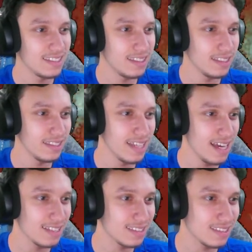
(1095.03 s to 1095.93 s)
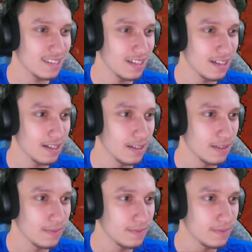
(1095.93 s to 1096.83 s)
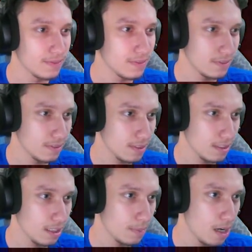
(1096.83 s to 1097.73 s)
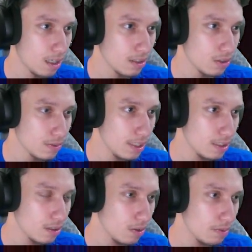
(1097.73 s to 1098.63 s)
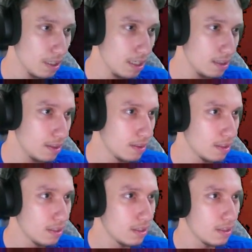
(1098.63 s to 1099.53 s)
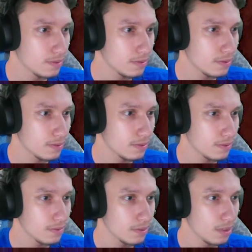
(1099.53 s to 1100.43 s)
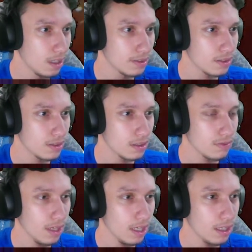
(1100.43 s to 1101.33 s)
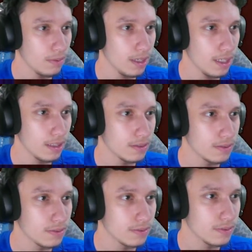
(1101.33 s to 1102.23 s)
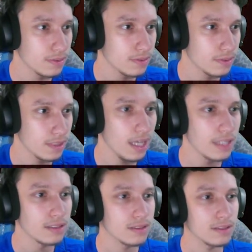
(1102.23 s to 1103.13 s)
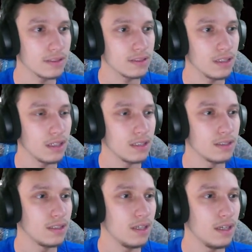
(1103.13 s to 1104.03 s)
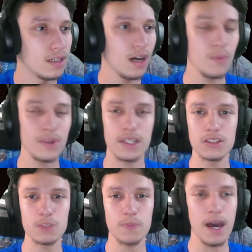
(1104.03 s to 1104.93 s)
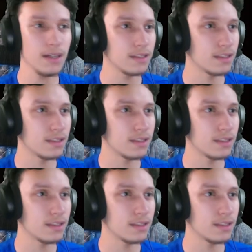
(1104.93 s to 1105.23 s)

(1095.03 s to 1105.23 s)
Yes, sir. Come on, go in, go in. Oh, it's it's fading away. Nice. Yo, we killed the spider.